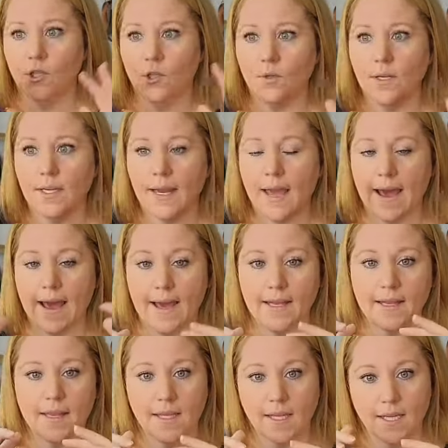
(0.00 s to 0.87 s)
you can
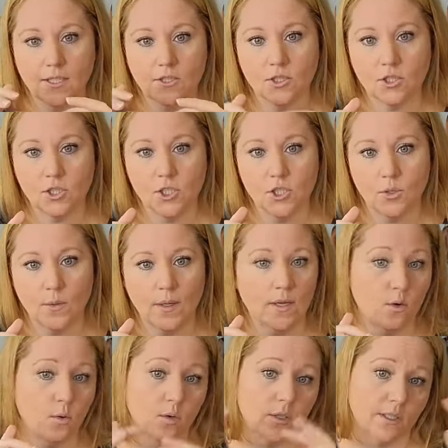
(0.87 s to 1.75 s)
add things to
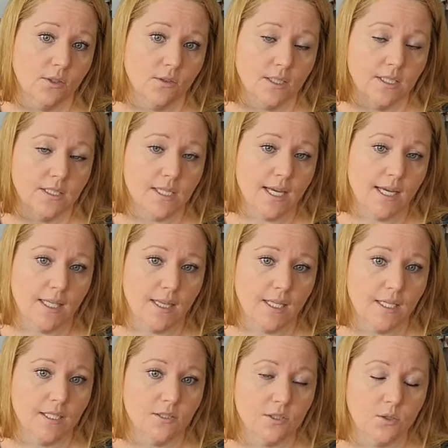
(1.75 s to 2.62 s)
it, or you can take
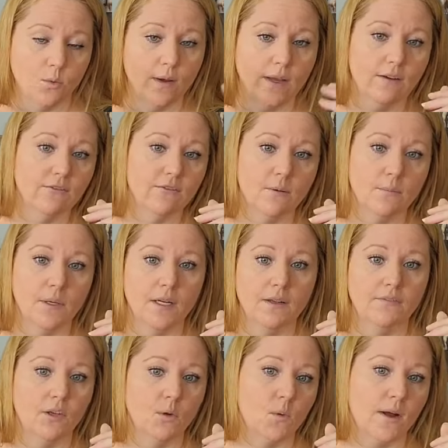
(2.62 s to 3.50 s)
things away from it
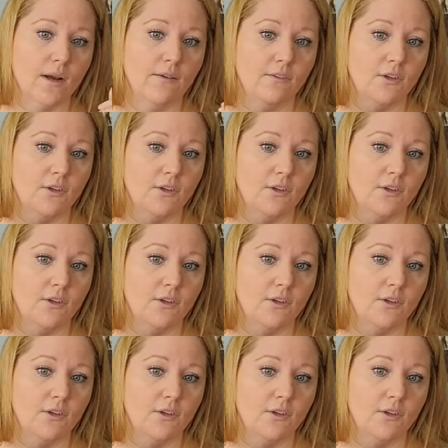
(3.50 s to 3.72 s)
if you want.